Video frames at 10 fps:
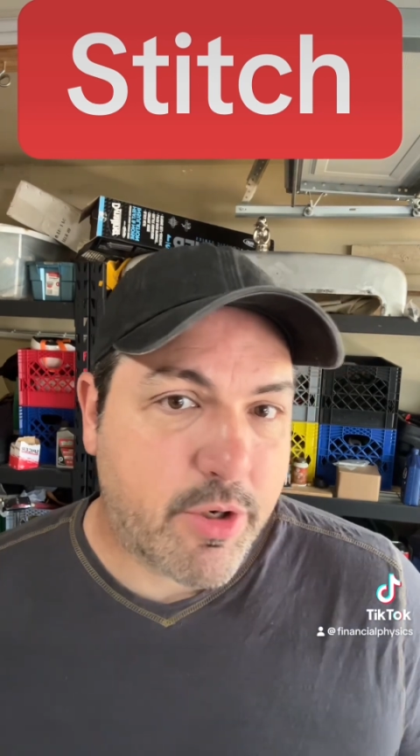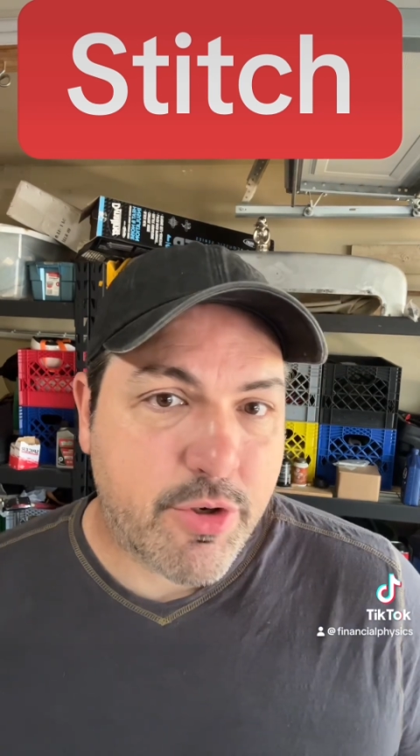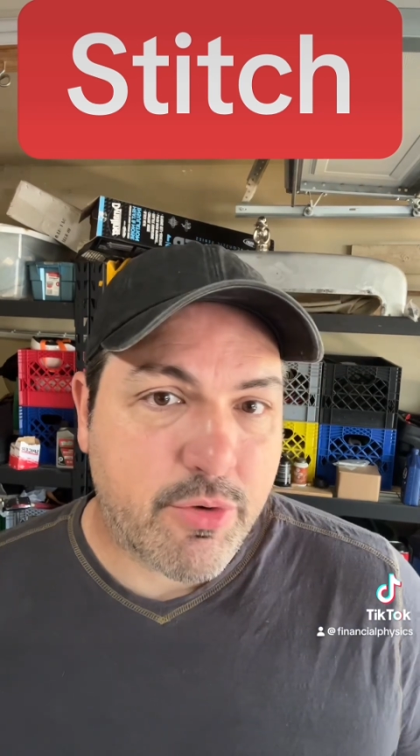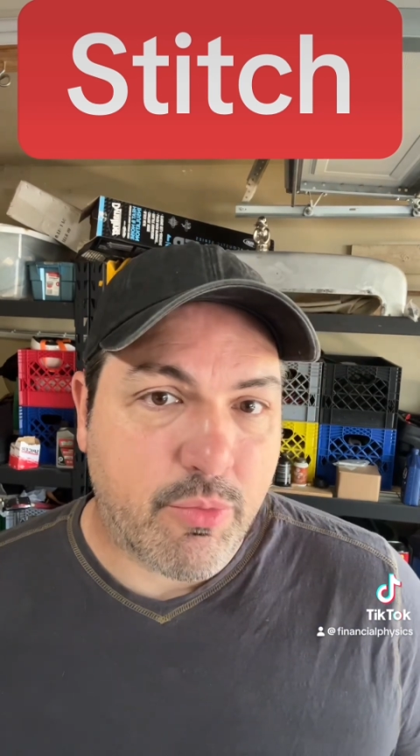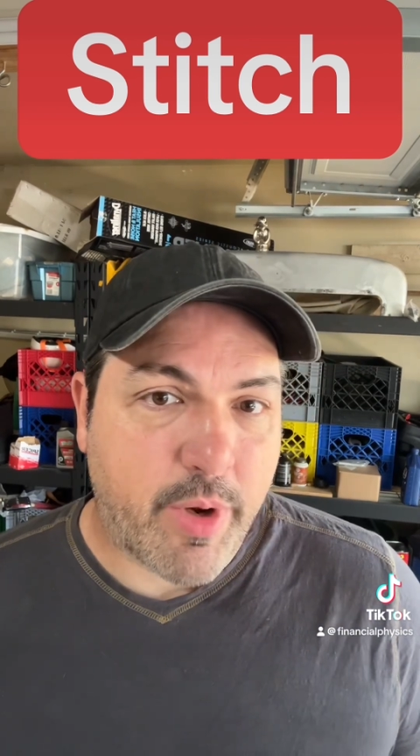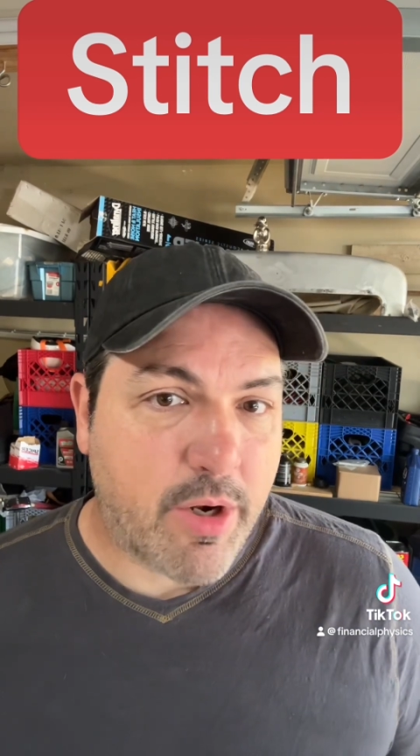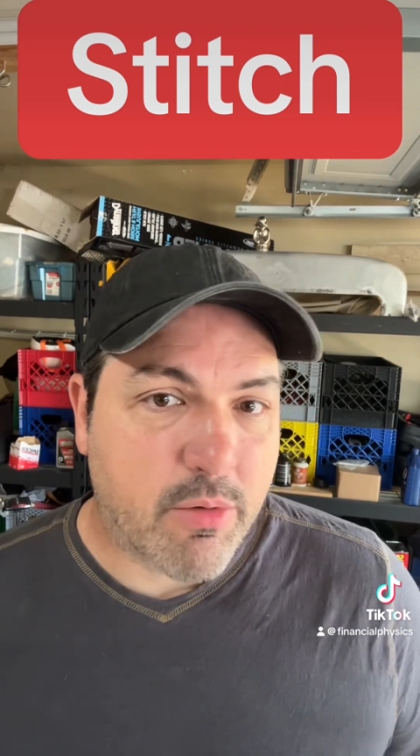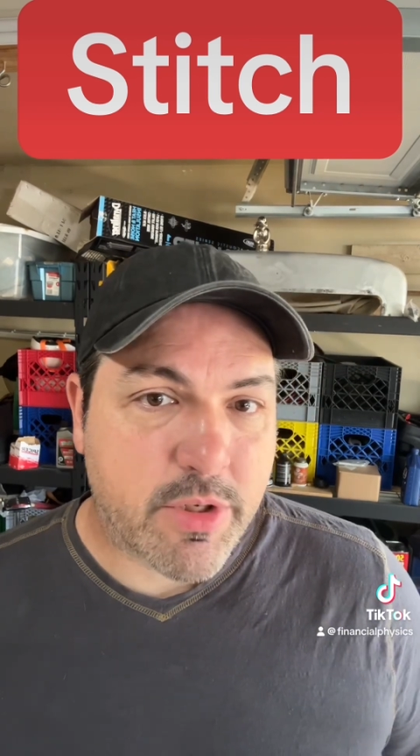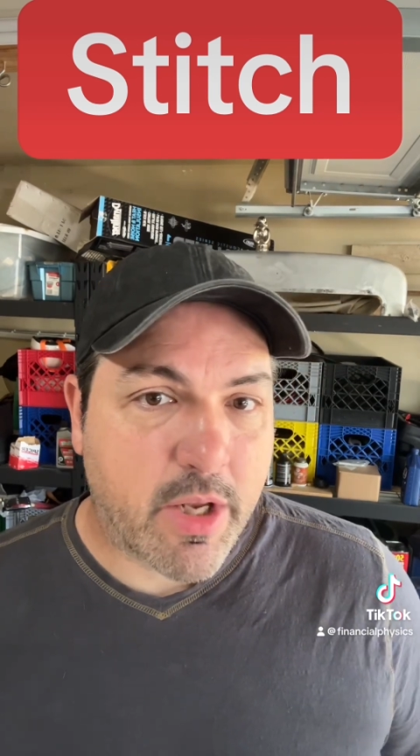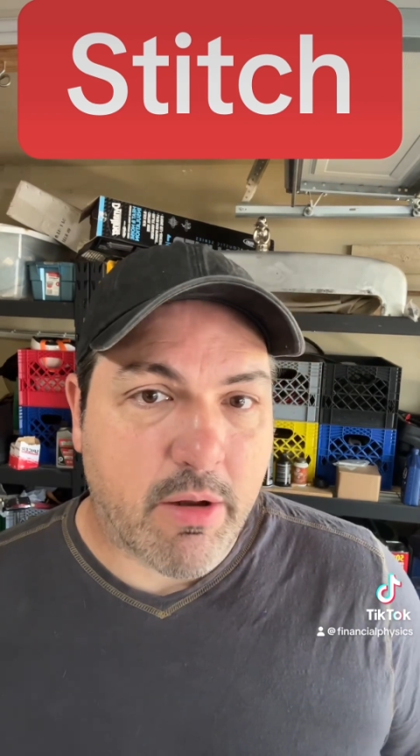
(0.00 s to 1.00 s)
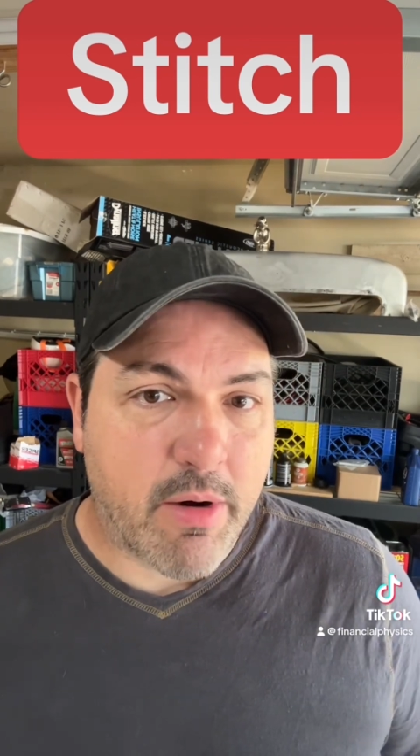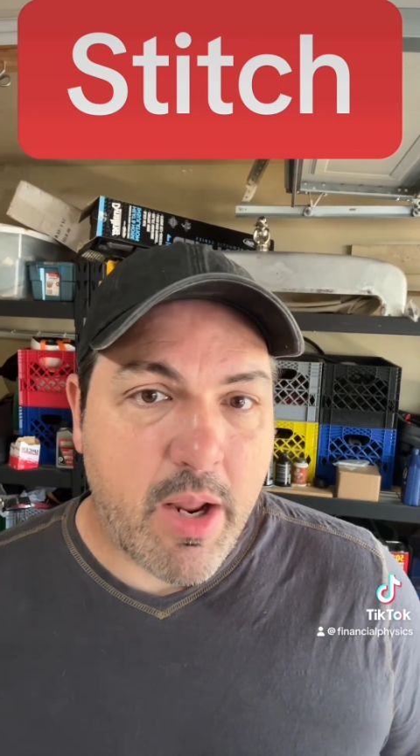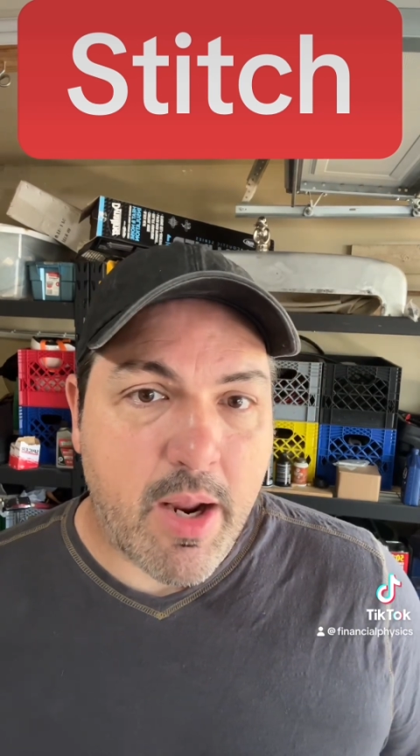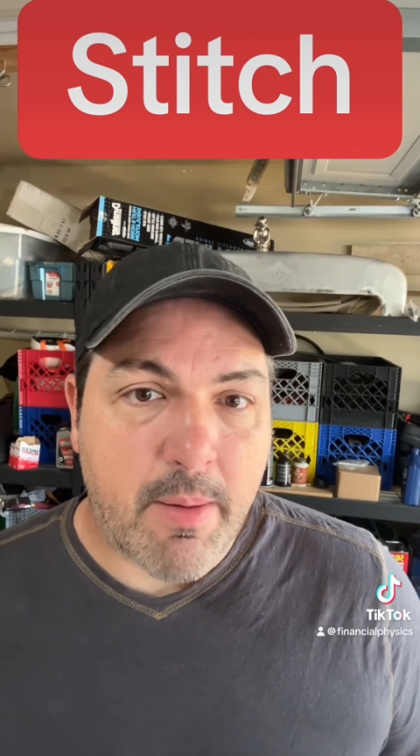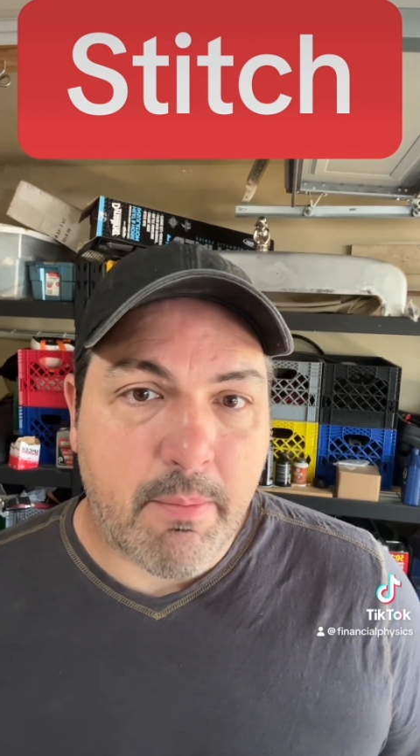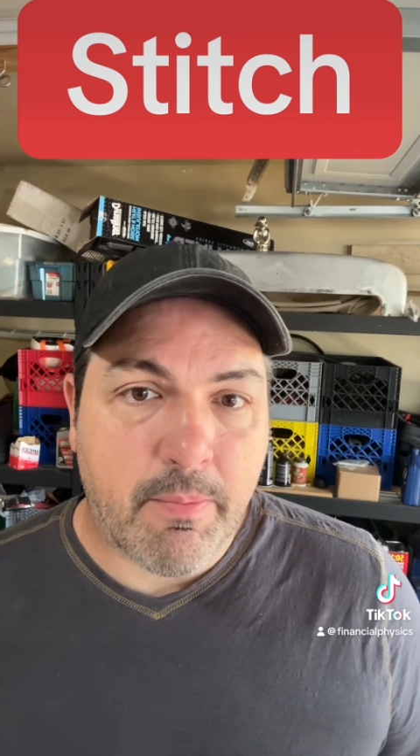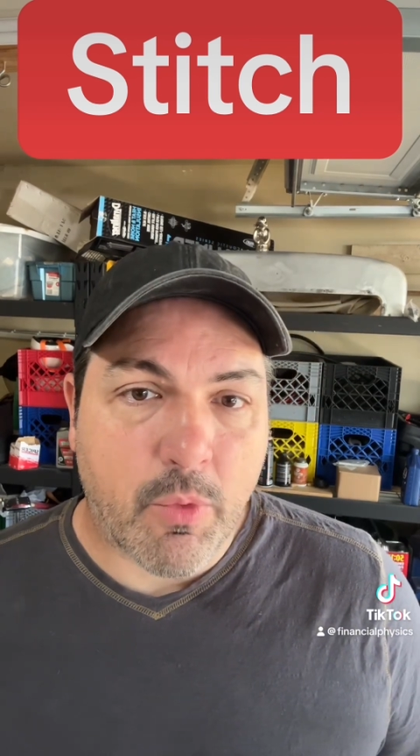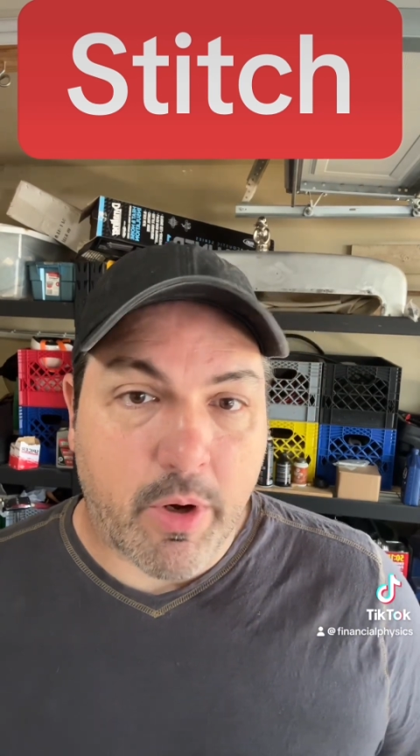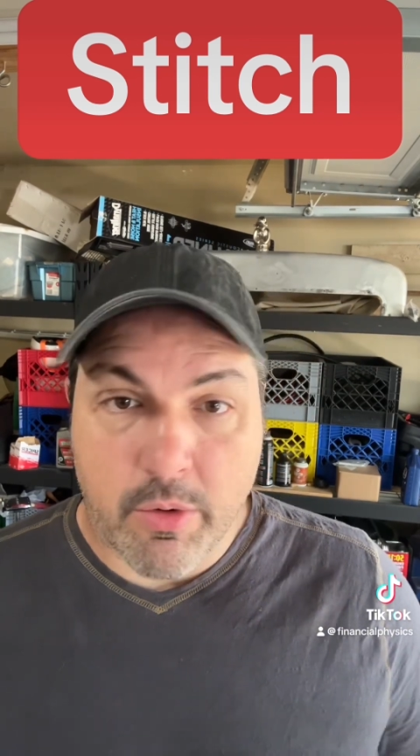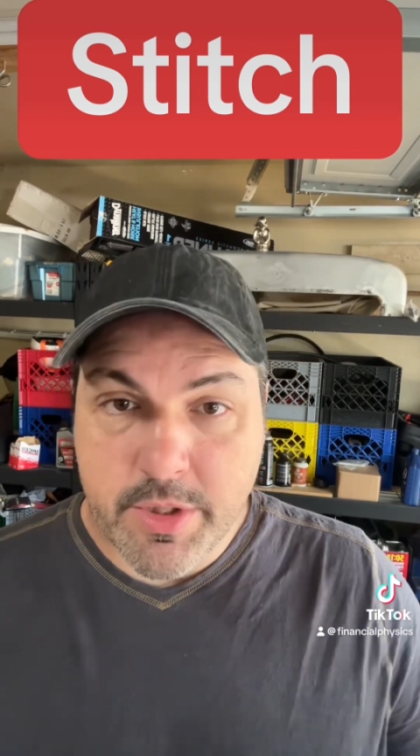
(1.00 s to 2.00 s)
we don't say their name, we don't
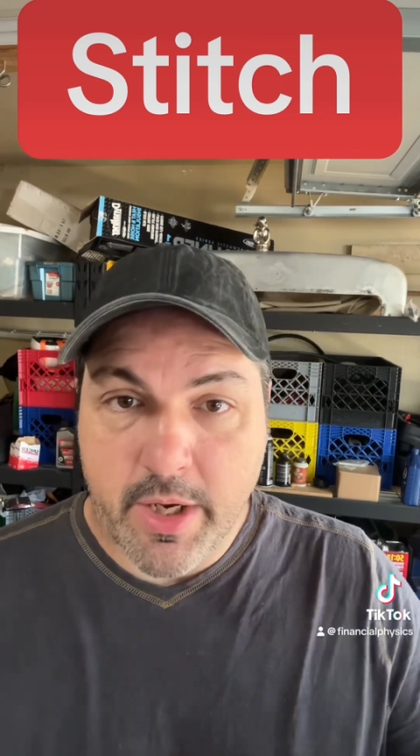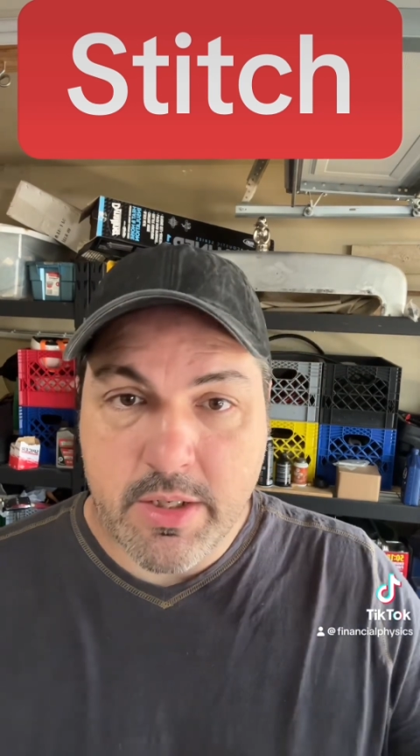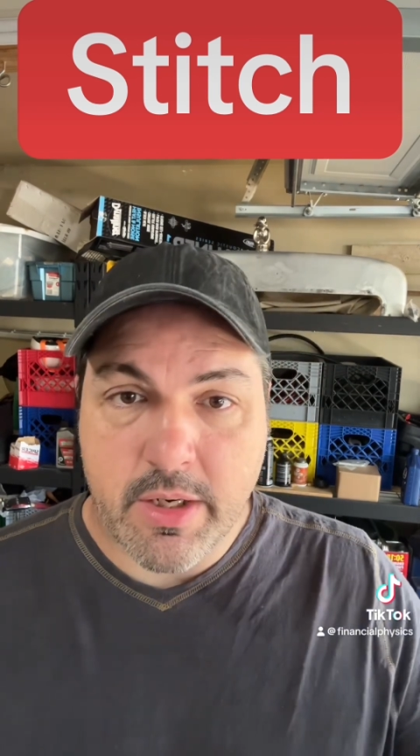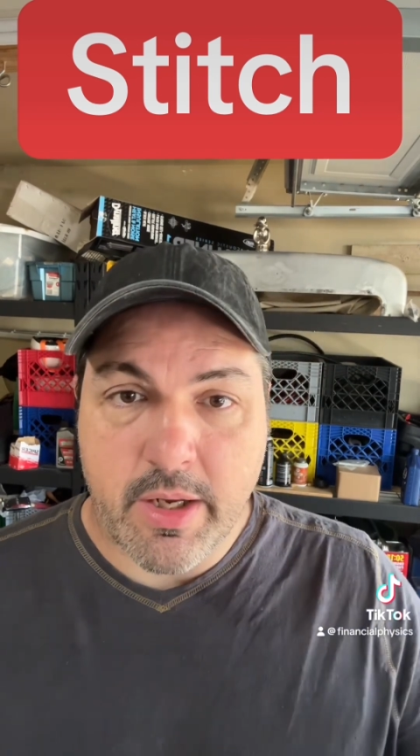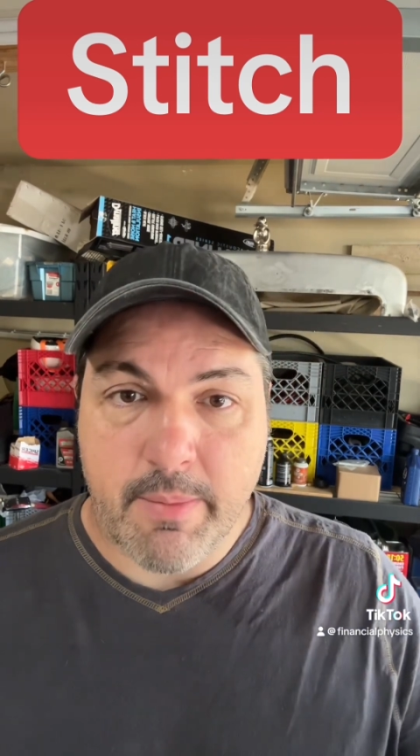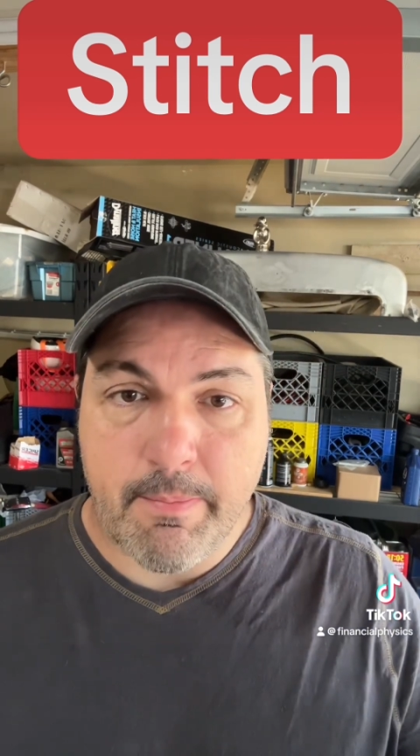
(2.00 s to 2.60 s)
say its name,